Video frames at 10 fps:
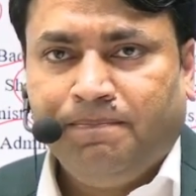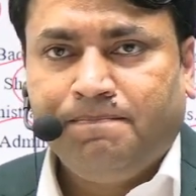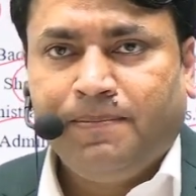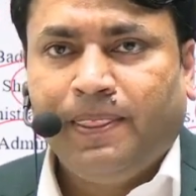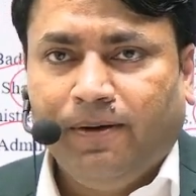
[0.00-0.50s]

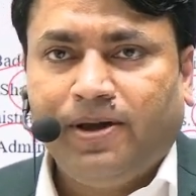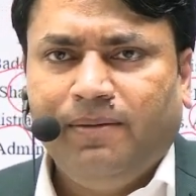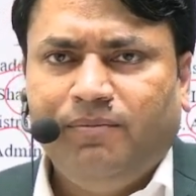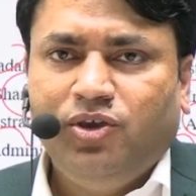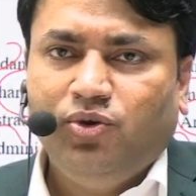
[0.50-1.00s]
Okay,
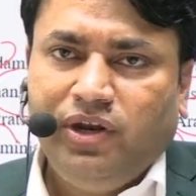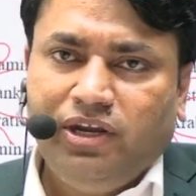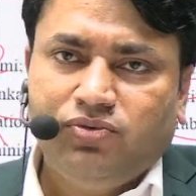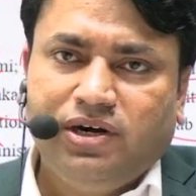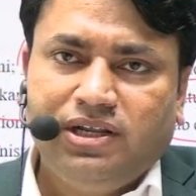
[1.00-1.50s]
you need to
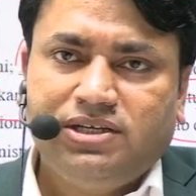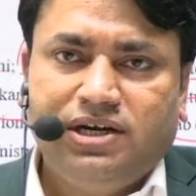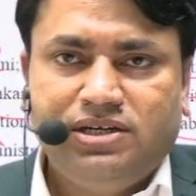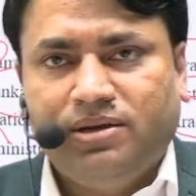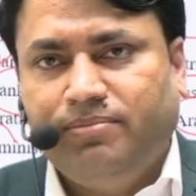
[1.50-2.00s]
understand
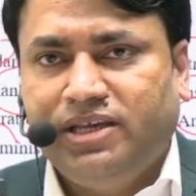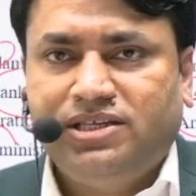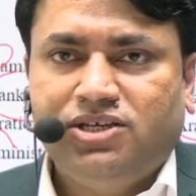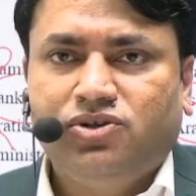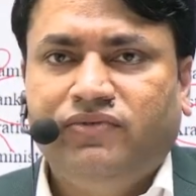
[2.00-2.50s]
some basics
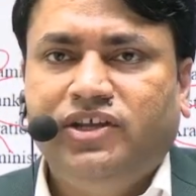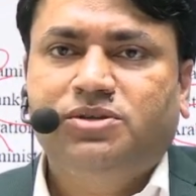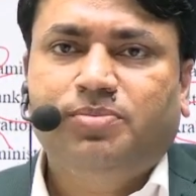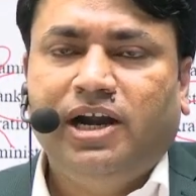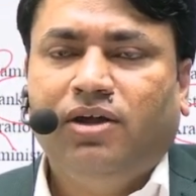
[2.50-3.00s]
of these
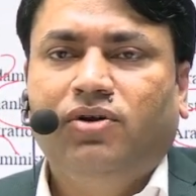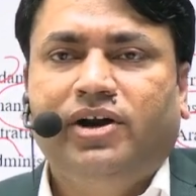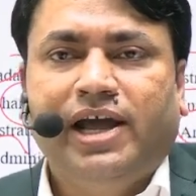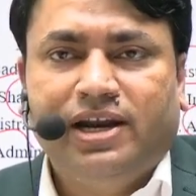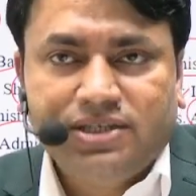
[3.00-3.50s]
particular
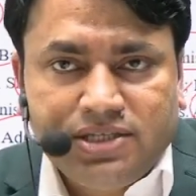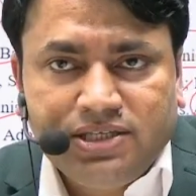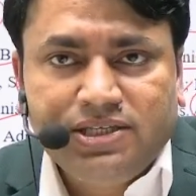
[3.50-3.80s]
dynasties,